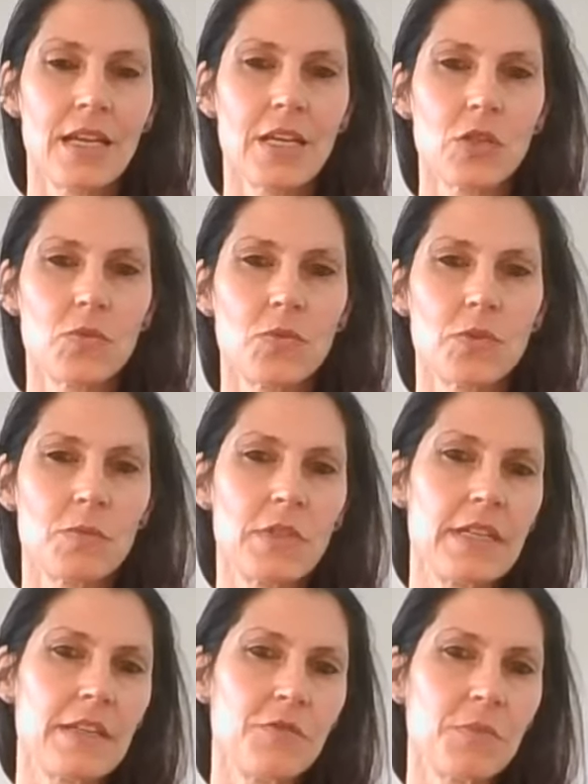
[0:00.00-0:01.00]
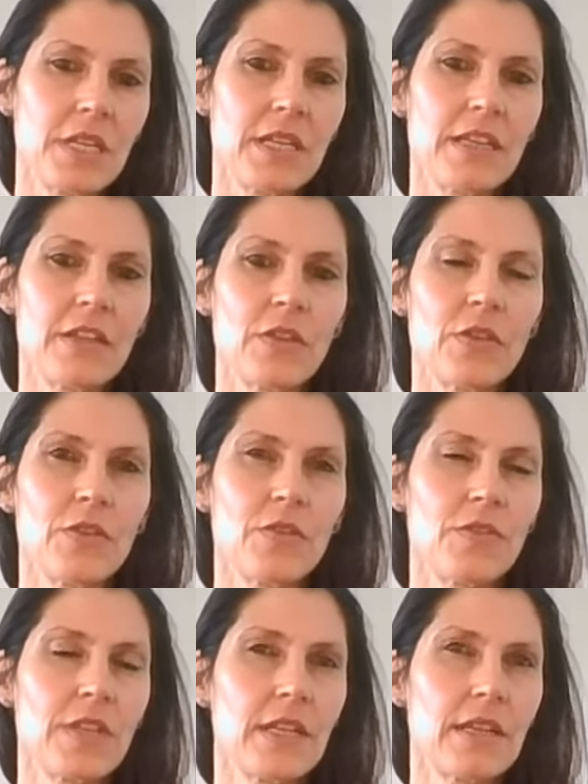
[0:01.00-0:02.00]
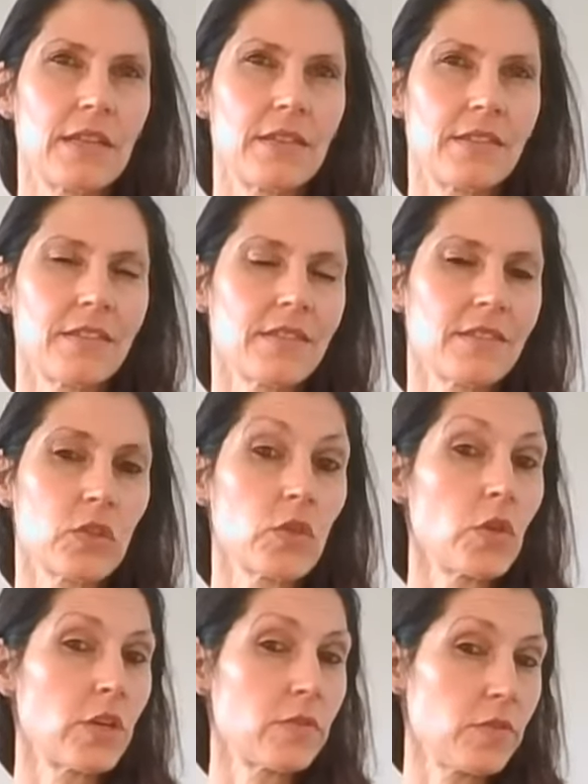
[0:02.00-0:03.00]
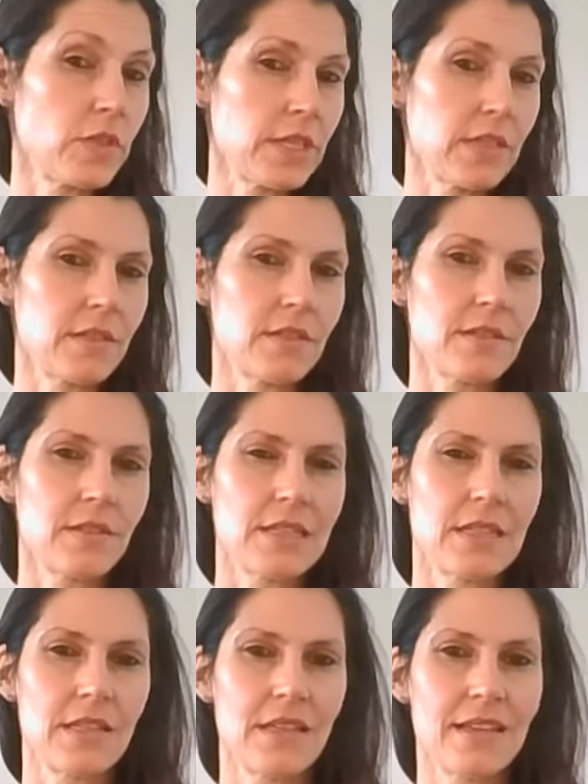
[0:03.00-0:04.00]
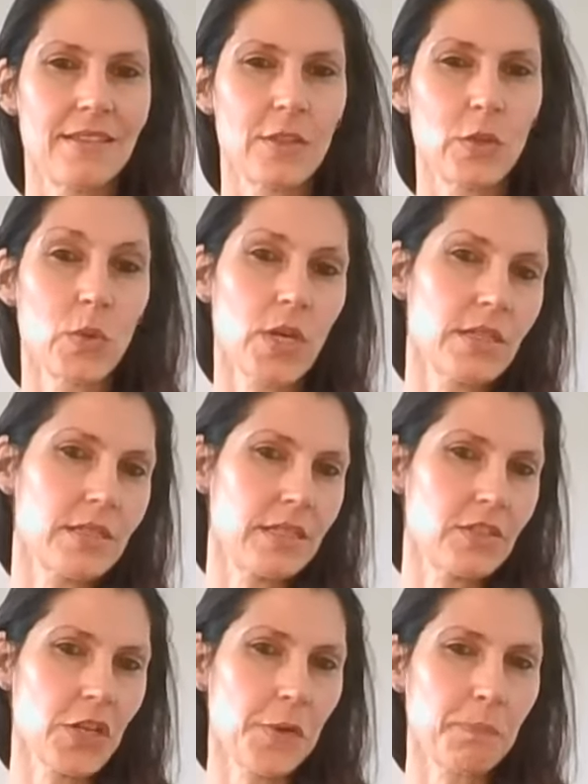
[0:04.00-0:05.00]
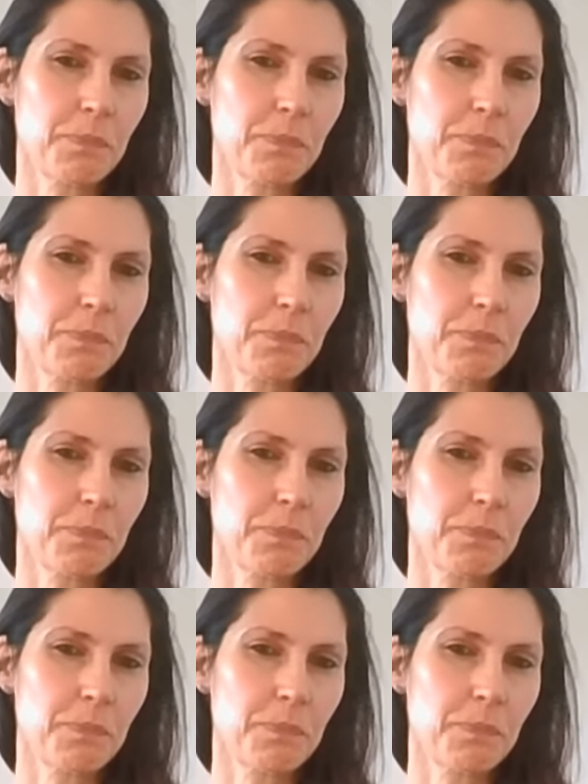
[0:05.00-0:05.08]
it would leave me feeling confident as a yoga teacher.